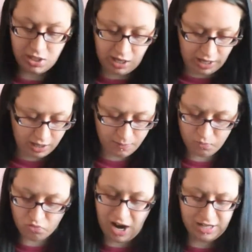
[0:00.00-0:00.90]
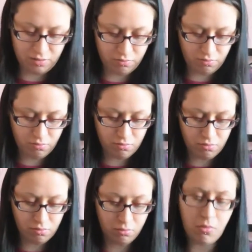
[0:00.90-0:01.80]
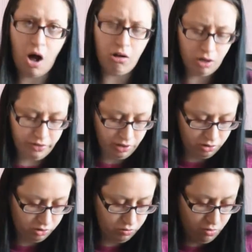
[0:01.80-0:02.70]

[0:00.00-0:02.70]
are like red mauve, what are they called?